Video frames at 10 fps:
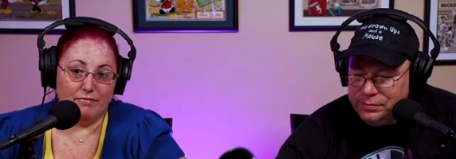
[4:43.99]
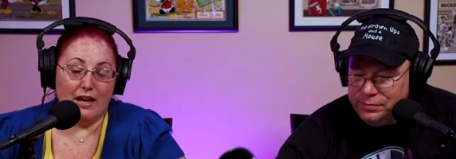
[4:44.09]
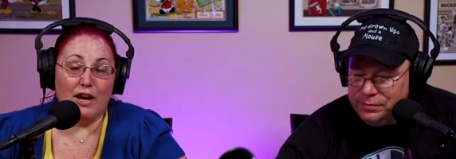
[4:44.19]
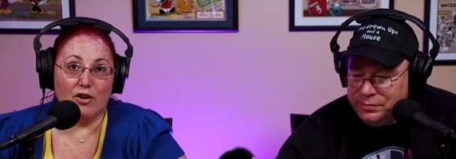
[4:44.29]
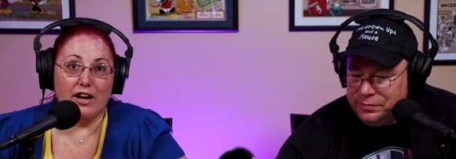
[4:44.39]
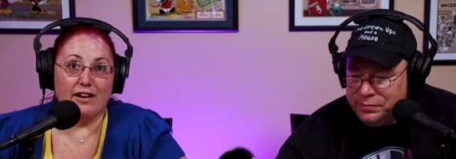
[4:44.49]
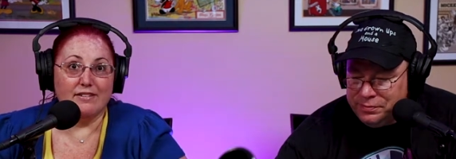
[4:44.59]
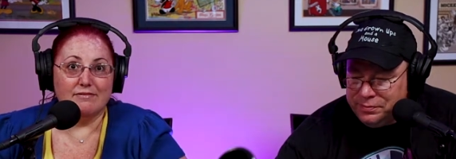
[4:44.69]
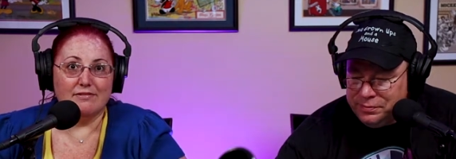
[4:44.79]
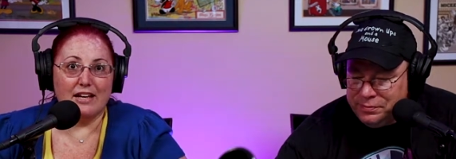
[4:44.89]

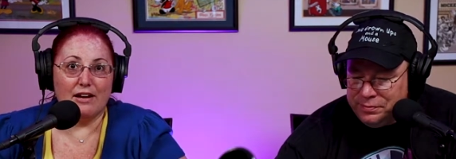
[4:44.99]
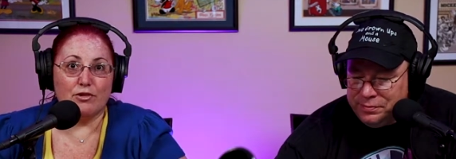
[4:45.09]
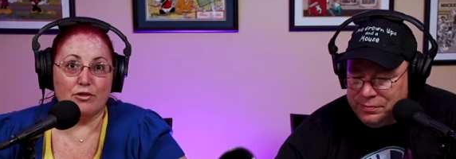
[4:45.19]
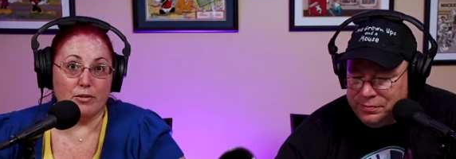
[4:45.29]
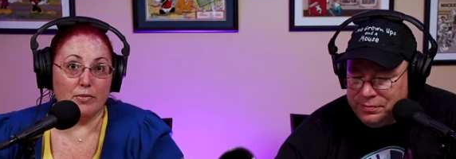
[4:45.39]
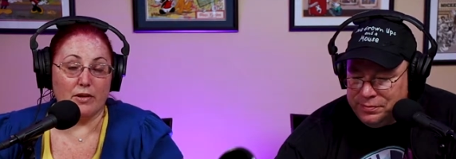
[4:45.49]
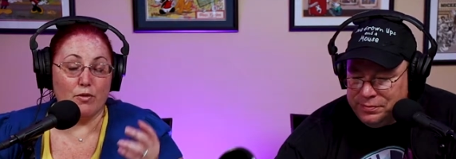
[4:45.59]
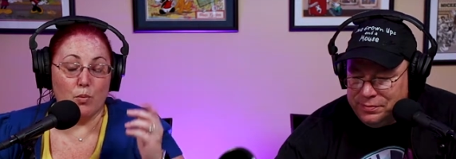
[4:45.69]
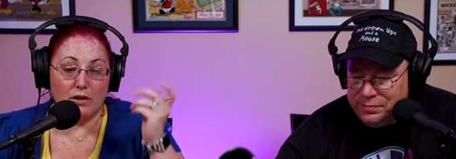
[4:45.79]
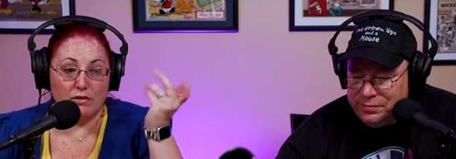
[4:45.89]
Speaker 1: area after something
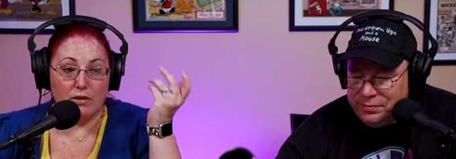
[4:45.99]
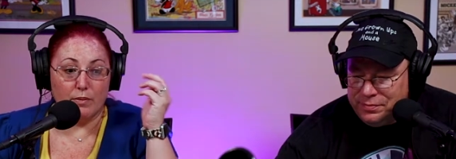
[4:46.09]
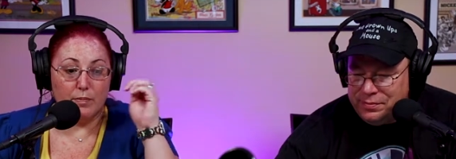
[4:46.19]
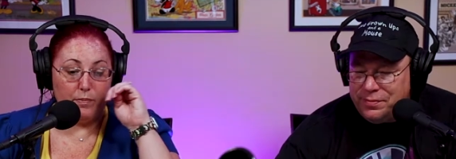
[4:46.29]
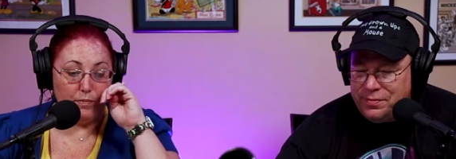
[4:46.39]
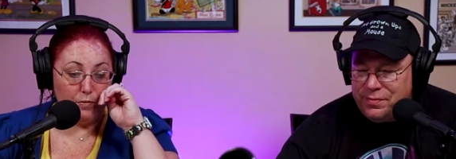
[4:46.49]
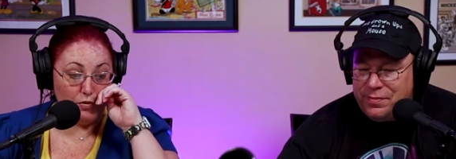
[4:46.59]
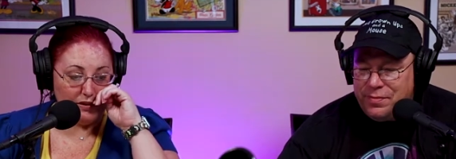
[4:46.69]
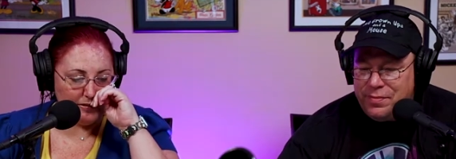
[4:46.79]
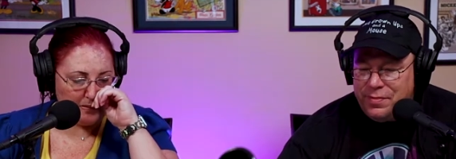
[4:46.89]
from one of their
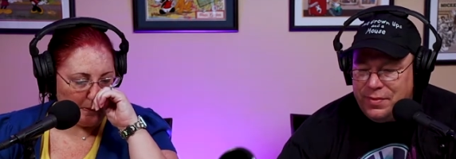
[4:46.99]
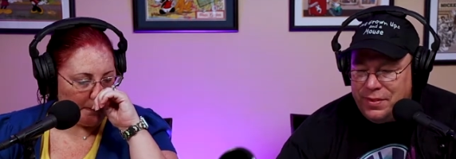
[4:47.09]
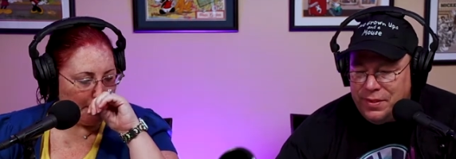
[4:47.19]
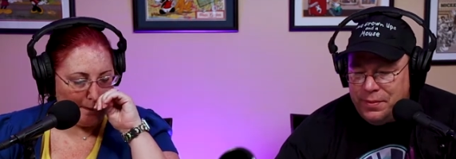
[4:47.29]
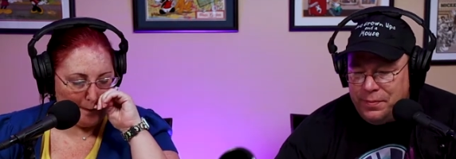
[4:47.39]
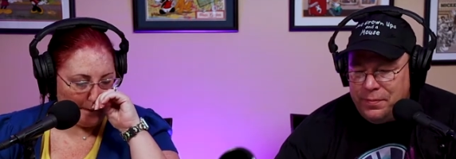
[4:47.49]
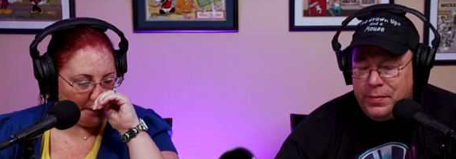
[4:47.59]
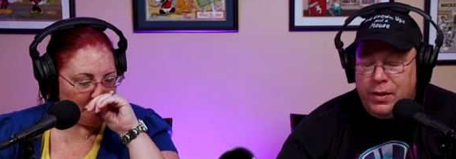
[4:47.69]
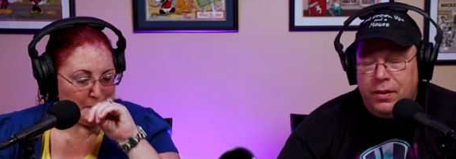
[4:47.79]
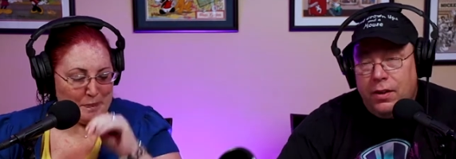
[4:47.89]
movies.
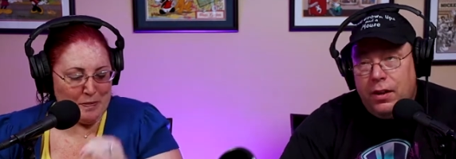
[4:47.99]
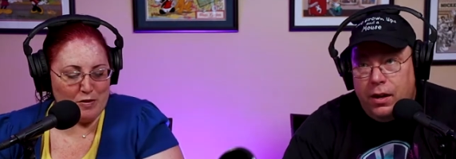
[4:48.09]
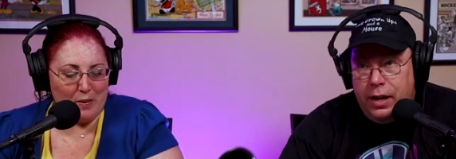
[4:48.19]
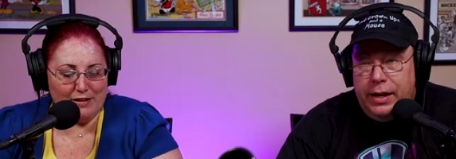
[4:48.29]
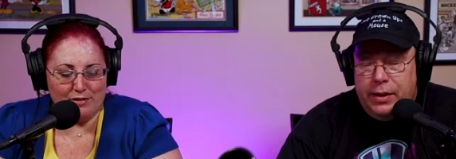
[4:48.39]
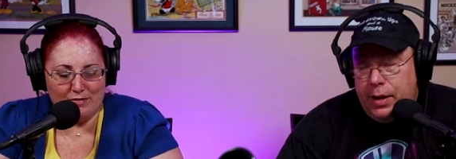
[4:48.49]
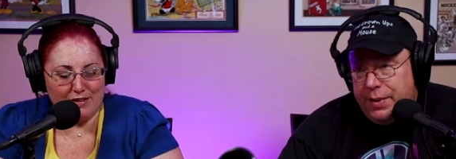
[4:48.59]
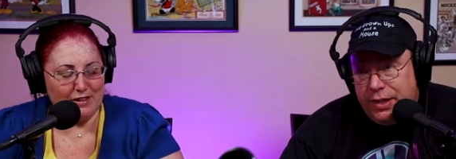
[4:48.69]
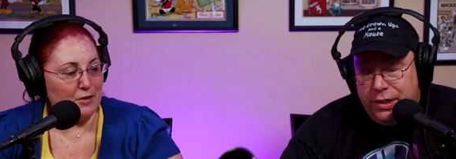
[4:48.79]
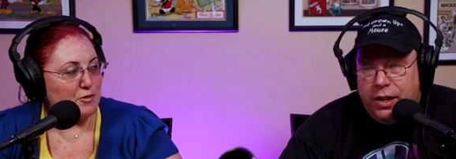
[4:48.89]
So well, I, I
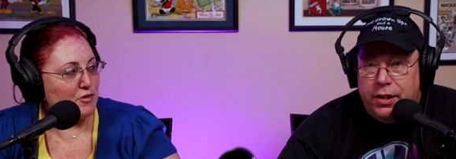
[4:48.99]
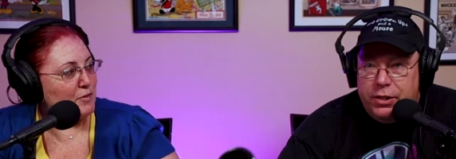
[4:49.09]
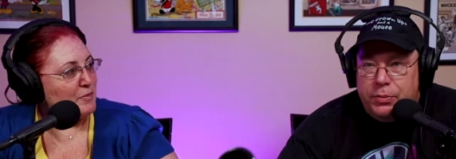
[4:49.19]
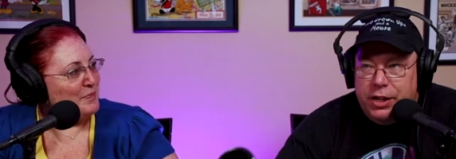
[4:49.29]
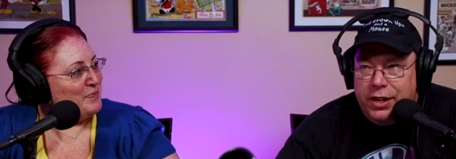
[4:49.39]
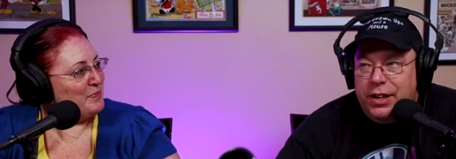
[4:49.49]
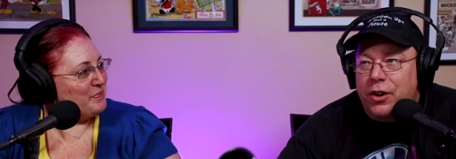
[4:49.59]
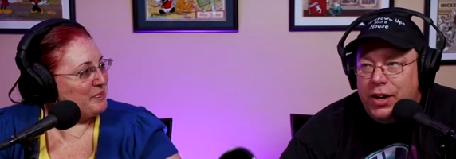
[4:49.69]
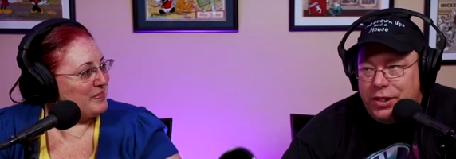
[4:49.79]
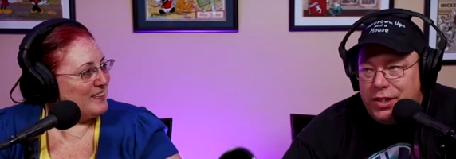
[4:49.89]
mean, it does,
Speaker 2: was... but it, you
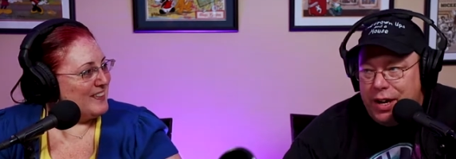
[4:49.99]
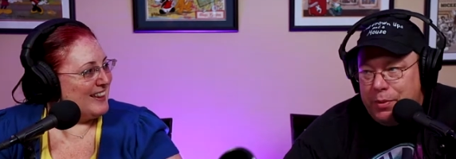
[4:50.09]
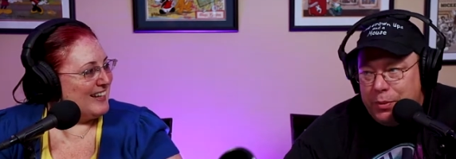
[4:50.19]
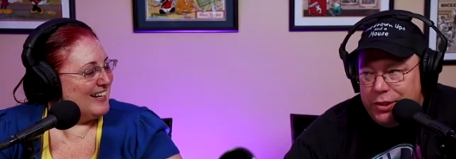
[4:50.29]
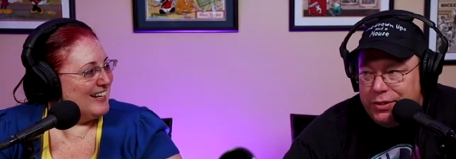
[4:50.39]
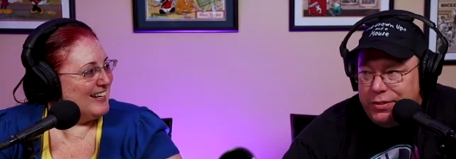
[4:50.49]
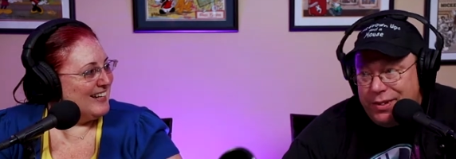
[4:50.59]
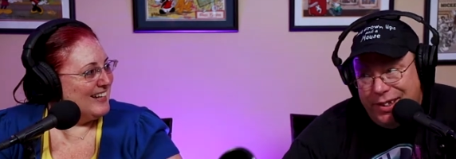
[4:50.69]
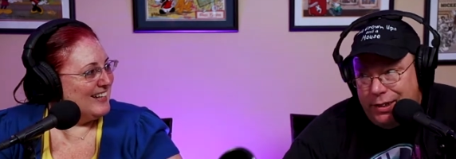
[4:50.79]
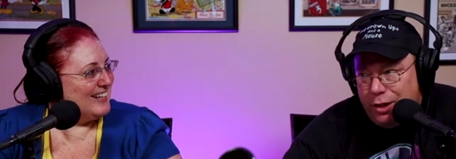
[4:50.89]
know, at the time it was
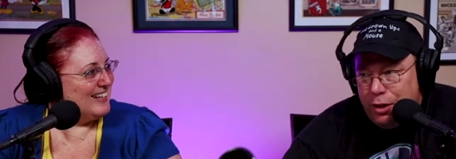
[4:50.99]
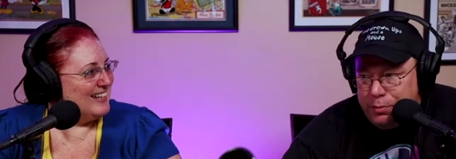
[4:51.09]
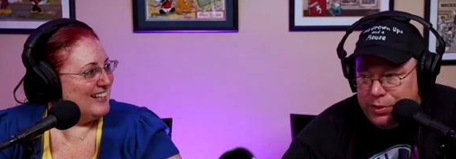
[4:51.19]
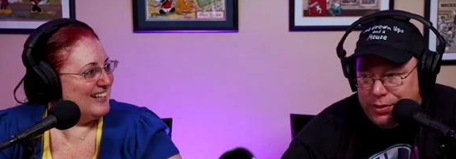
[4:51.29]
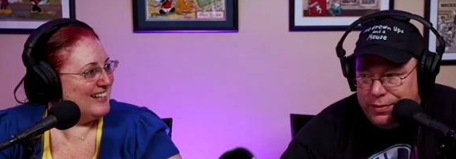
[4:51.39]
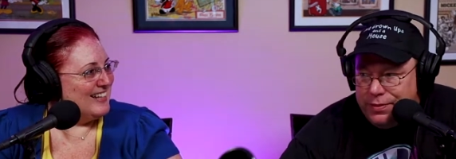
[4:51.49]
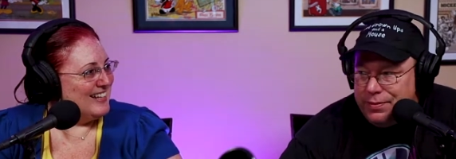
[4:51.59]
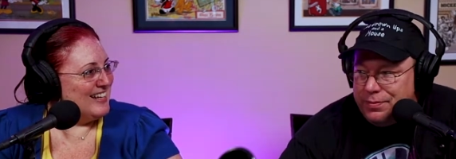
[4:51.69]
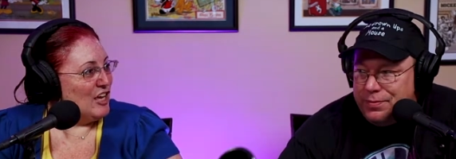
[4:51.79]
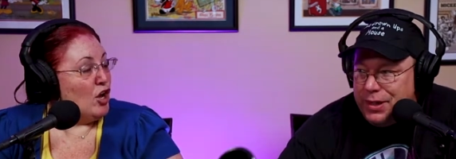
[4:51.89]
nightclubs
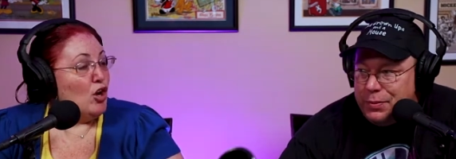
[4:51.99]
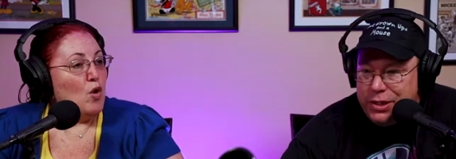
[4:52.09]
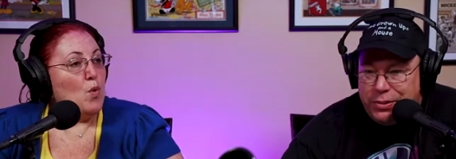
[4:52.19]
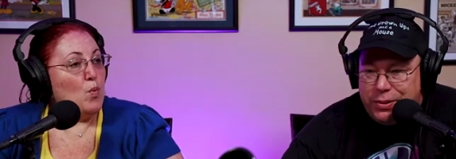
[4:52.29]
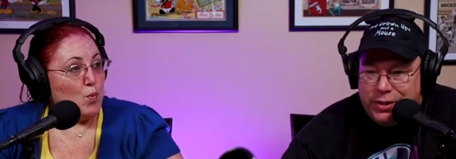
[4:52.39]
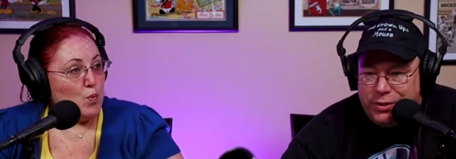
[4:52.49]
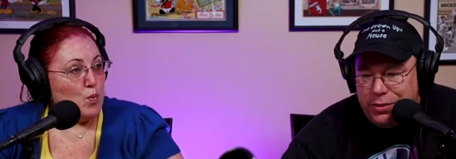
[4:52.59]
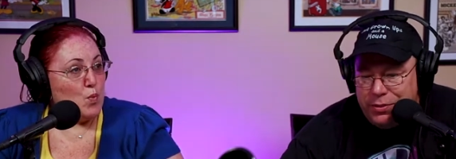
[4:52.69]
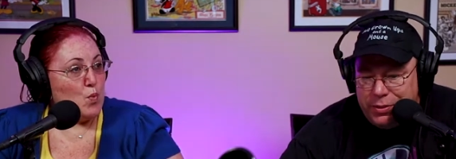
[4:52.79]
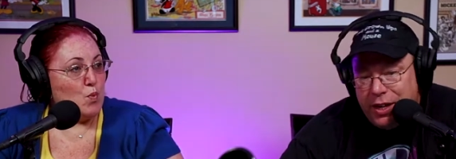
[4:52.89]
and and restaurants,
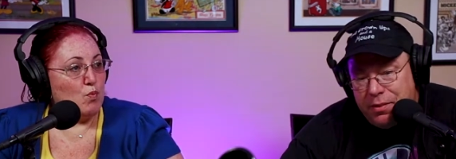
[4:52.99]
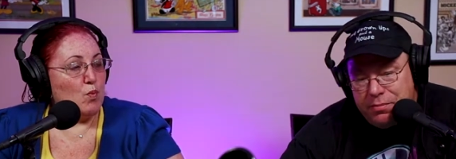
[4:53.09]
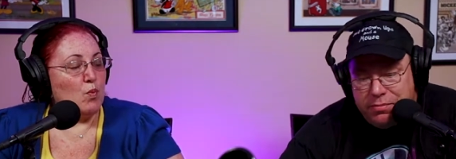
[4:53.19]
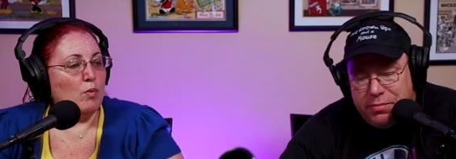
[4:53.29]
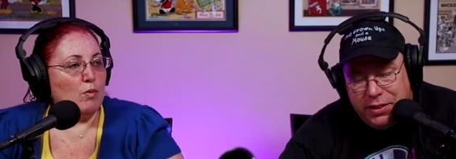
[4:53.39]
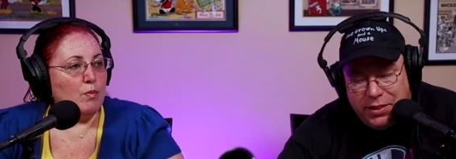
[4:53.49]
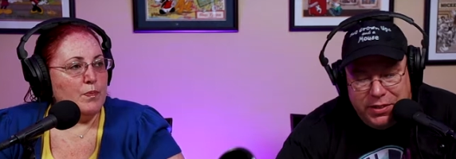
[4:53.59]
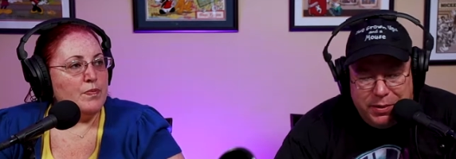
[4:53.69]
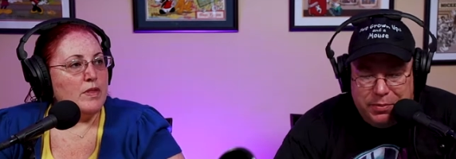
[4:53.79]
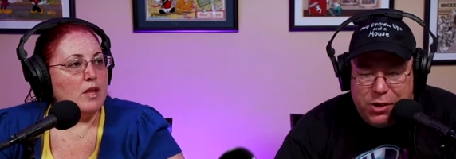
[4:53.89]
so it kind of made
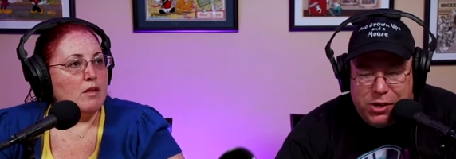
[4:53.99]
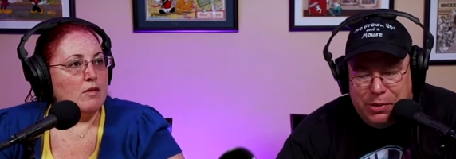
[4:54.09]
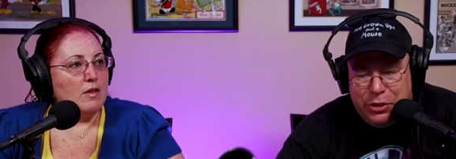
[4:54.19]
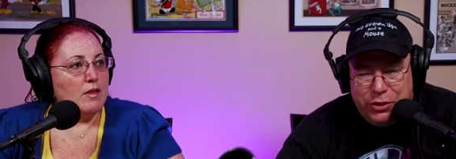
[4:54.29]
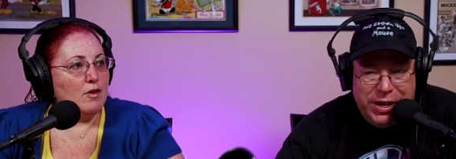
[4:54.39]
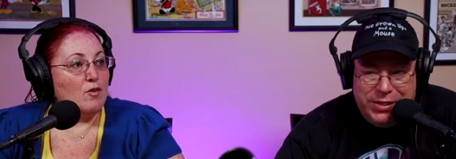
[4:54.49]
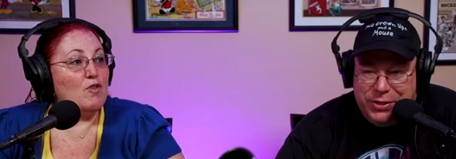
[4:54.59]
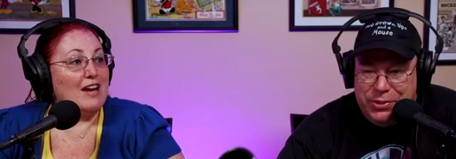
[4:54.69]
sense to call it Pleasure Island.